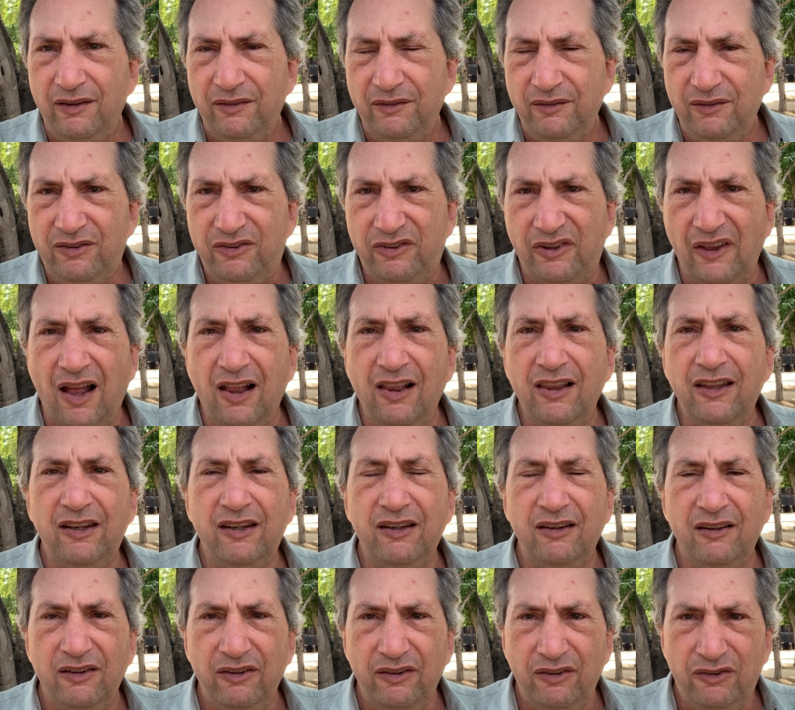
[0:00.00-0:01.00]

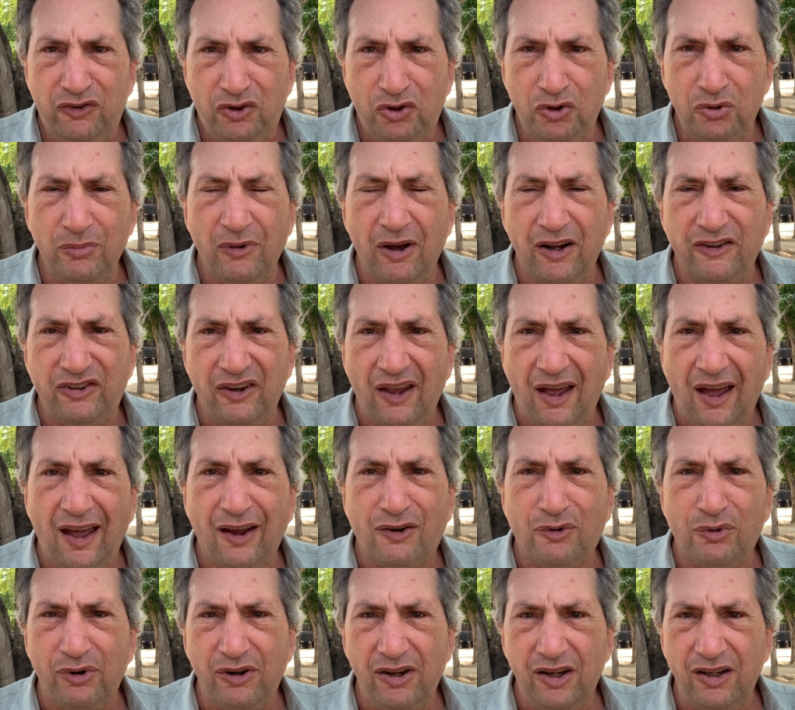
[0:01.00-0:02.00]
selling too much
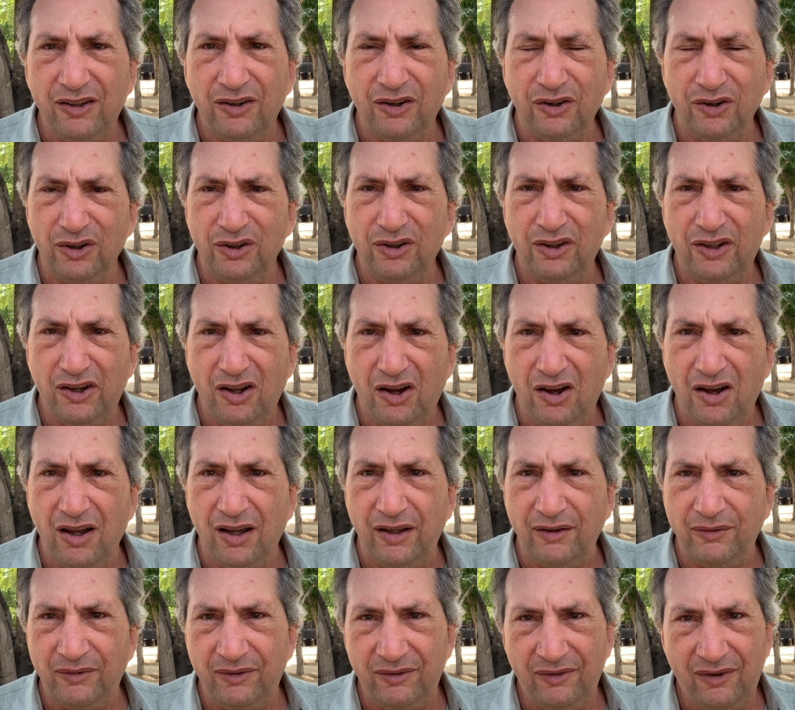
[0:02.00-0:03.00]
equity early
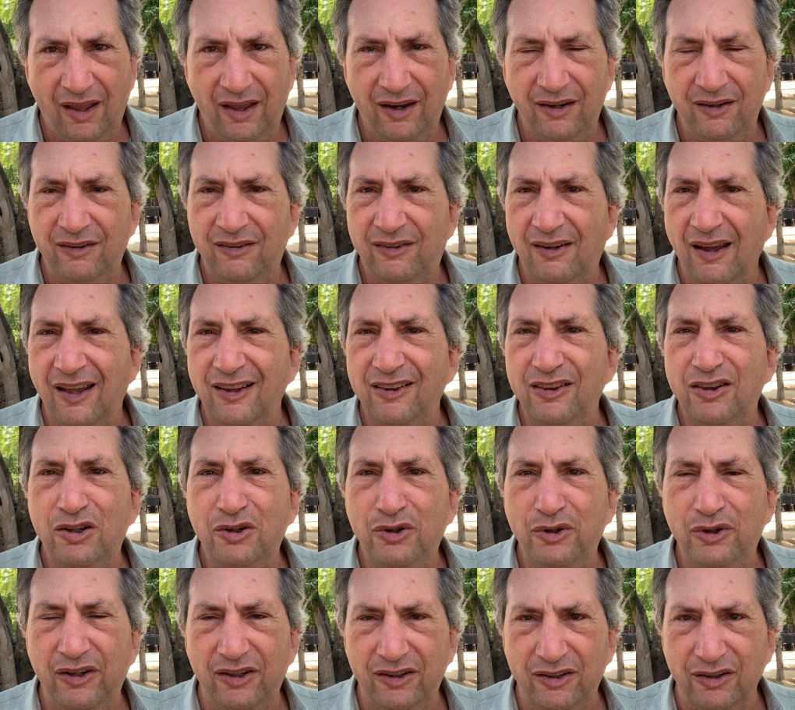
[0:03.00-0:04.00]
on and
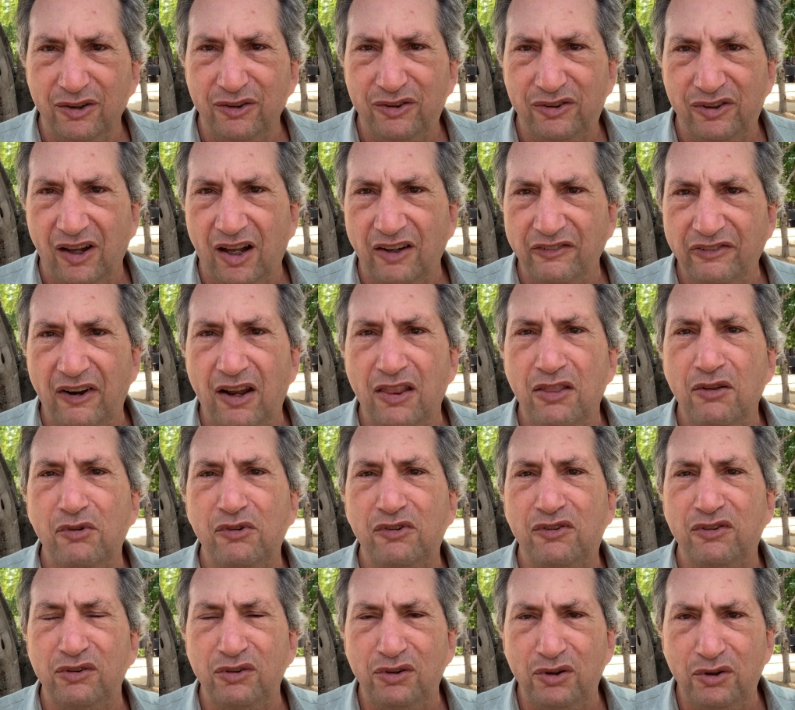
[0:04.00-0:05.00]
diluting yourself. In other
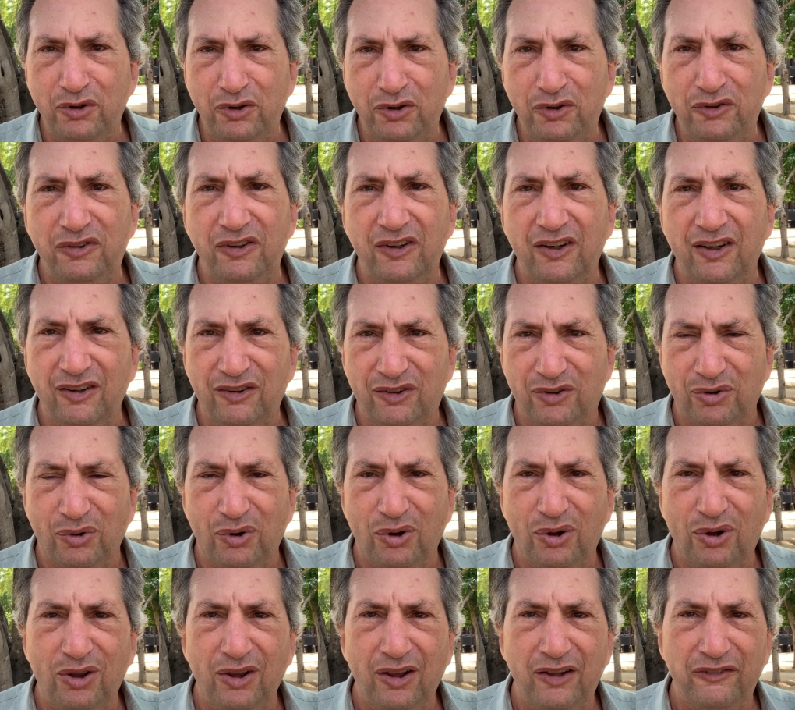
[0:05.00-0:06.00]
words, losing
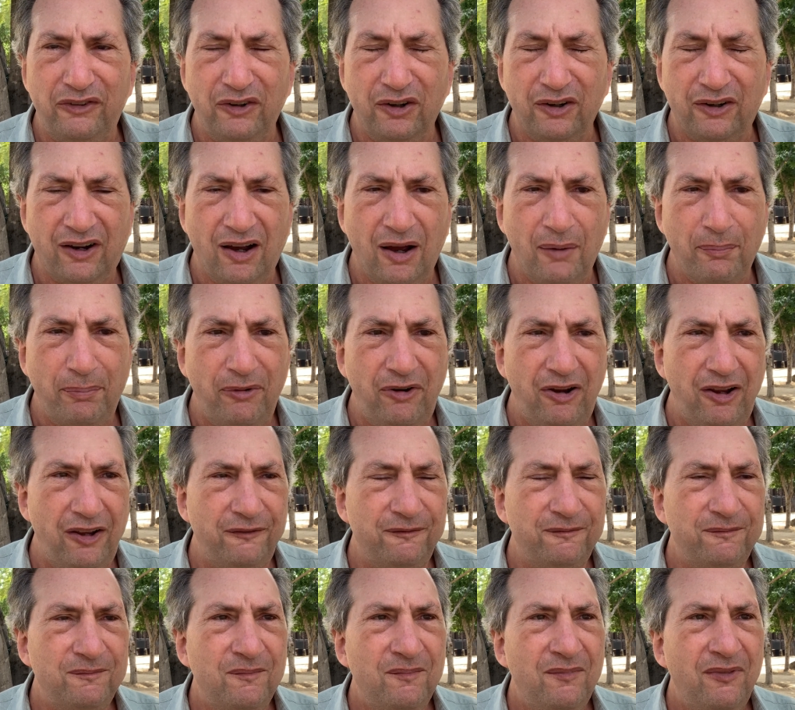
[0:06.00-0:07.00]
control of your company.